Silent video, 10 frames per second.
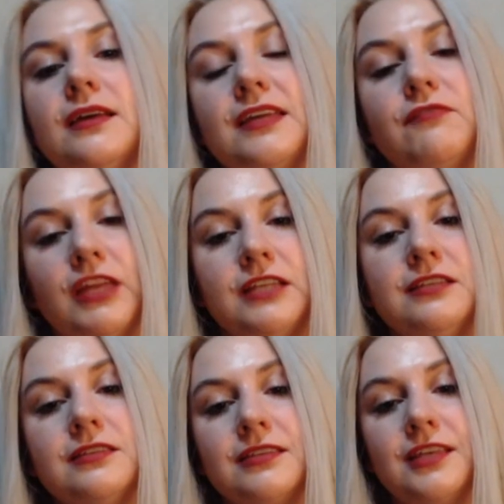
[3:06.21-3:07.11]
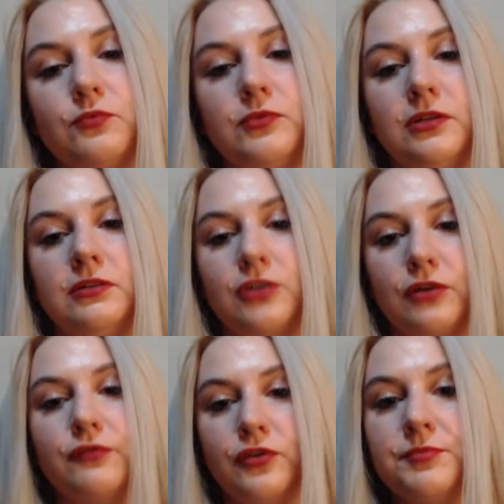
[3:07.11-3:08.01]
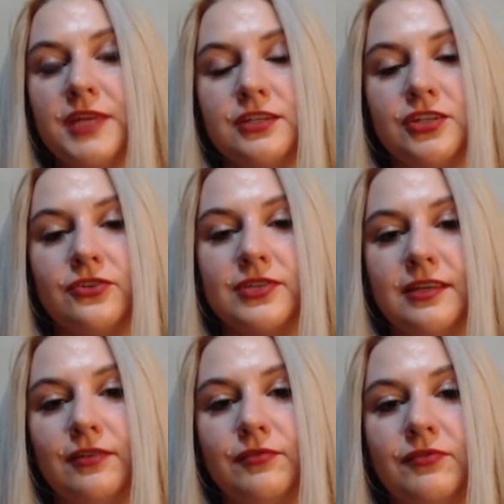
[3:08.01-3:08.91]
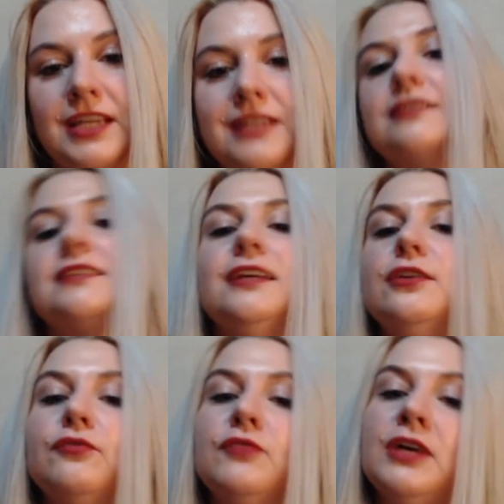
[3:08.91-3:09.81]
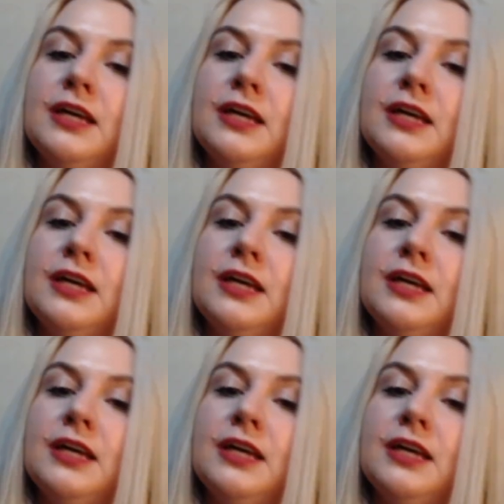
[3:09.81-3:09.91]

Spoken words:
events that will confirm that to yourself instead of